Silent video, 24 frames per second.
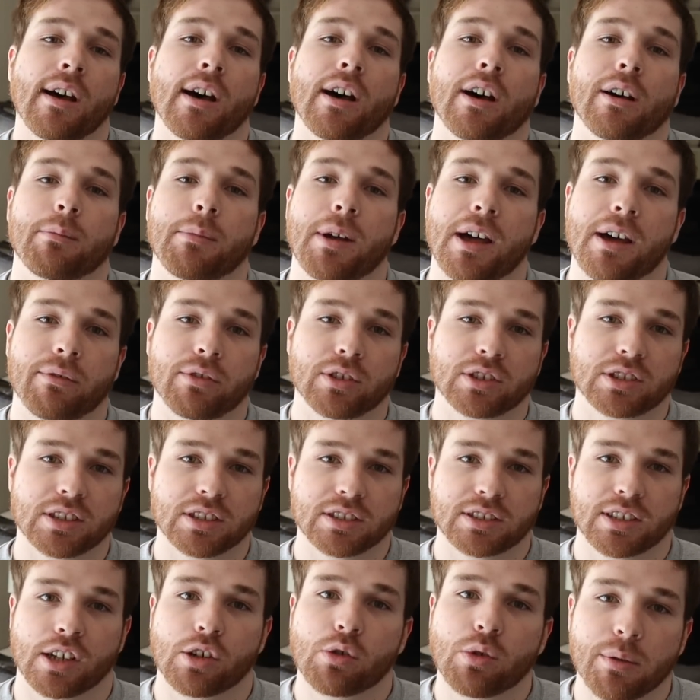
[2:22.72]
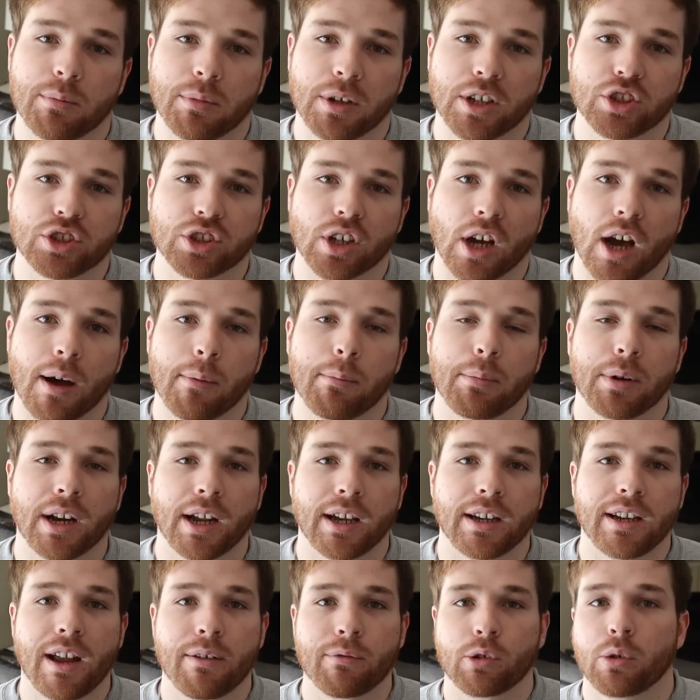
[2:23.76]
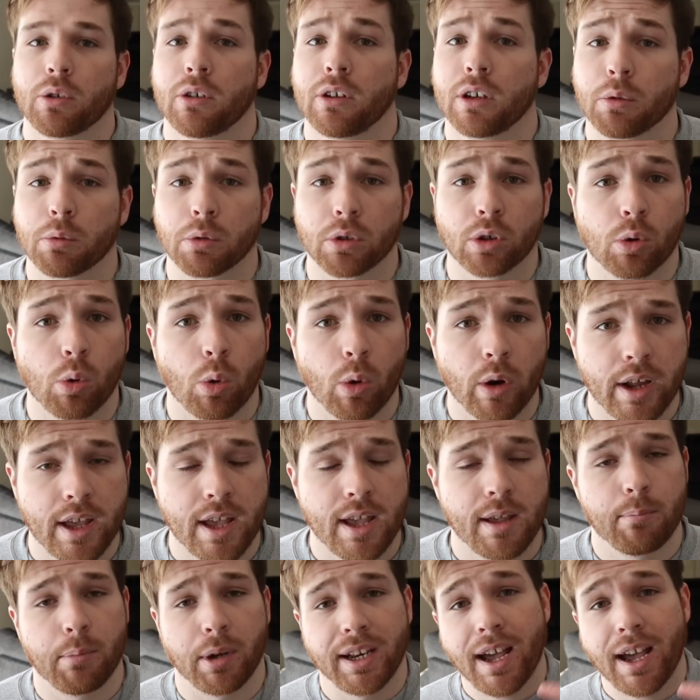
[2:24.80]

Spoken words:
ever since I quit my job, but I never really record it.